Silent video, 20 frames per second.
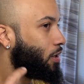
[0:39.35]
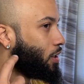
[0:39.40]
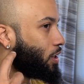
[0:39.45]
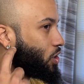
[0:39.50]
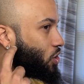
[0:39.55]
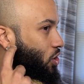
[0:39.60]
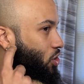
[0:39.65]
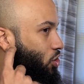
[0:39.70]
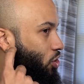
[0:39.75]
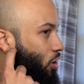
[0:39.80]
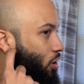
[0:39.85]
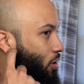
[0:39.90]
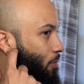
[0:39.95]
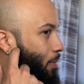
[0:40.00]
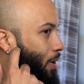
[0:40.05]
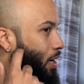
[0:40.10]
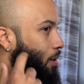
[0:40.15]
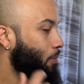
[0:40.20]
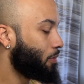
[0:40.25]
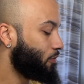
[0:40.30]
So I start at the
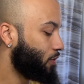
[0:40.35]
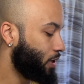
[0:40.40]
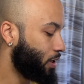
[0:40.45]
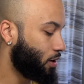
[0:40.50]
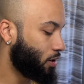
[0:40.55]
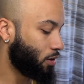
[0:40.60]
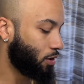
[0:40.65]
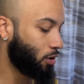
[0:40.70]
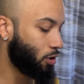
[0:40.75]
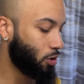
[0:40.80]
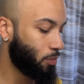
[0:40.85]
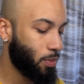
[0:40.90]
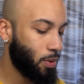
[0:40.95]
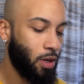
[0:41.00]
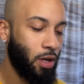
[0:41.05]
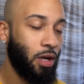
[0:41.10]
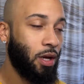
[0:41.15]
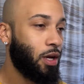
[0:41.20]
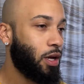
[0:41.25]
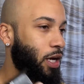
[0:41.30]
bottom of the earlobe,
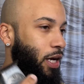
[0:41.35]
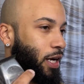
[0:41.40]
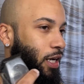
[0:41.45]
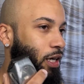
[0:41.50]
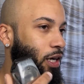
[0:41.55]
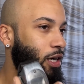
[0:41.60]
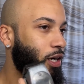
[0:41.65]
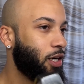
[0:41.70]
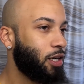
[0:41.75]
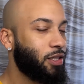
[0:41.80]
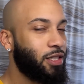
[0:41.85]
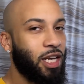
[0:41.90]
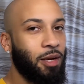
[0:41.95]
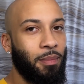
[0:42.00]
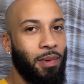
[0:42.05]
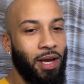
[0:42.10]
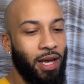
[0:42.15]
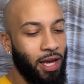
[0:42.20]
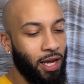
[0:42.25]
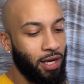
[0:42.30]
and I take
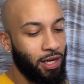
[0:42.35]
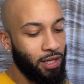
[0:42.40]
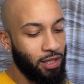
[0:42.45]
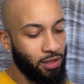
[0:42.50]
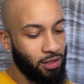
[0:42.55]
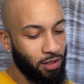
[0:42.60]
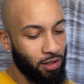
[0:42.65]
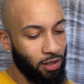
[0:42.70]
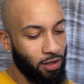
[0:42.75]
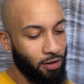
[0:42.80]
my Andes